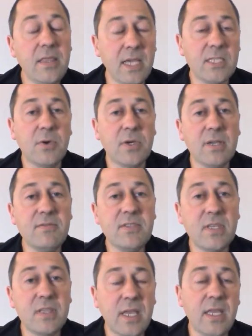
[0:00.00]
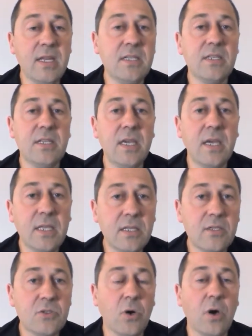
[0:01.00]
That's what gives it the energy and
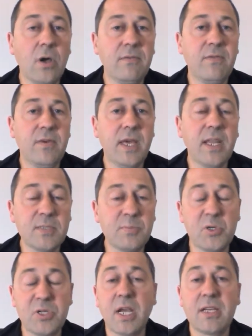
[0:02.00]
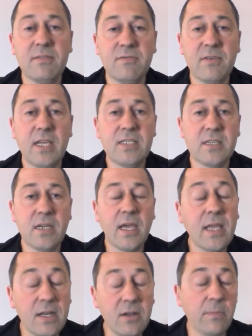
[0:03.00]
the drive and its productive nature.
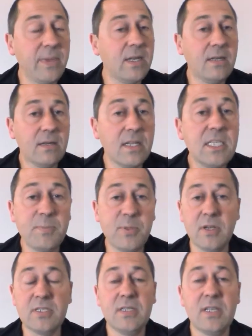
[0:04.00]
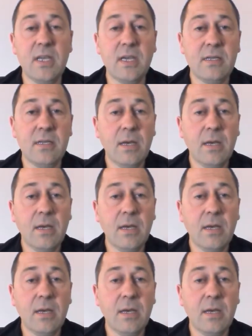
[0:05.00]
And I mean, let's be honest here.